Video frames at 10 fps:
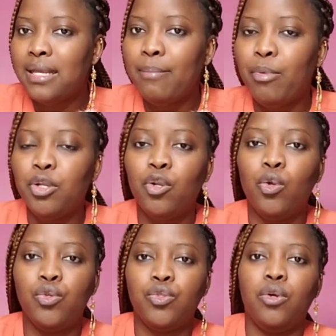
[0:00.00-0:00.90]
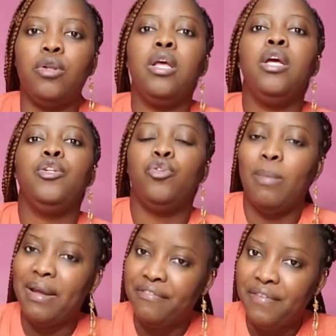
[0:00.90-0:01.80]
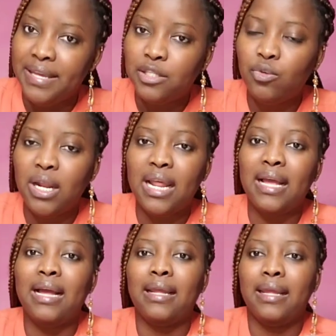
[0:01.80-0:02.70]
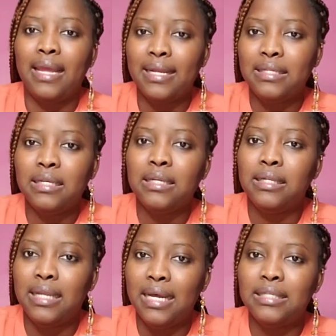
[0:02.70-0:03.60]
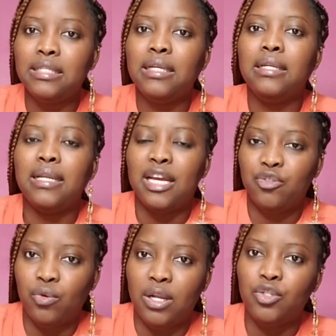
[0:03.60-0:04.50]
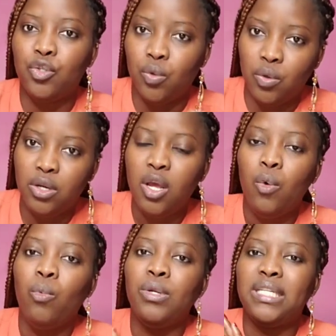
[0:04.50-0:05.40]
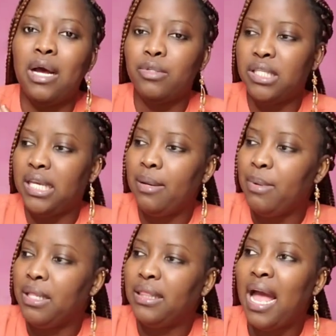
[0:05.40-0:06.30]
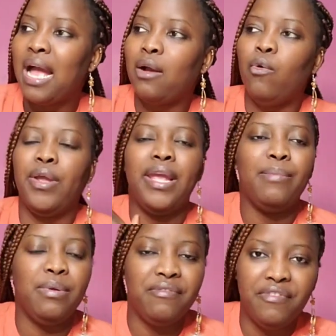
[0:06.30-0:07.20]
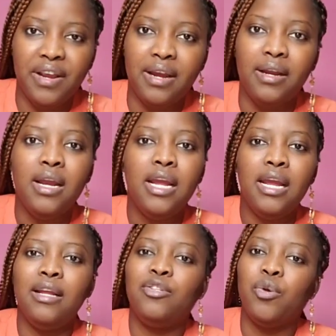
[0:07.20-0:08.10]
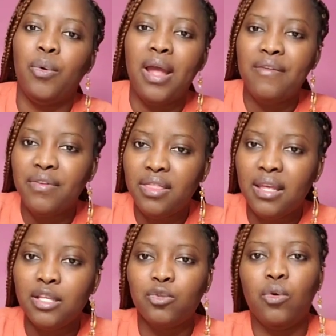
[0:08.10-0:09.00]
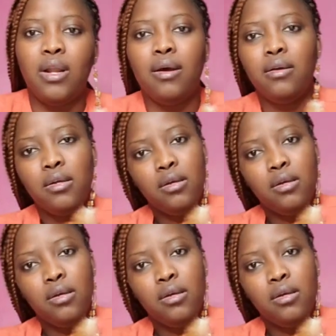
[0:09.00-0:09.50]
same body lotion to my face so that I can get that natural tone without hair being dark or hair being fair. So everything is gonna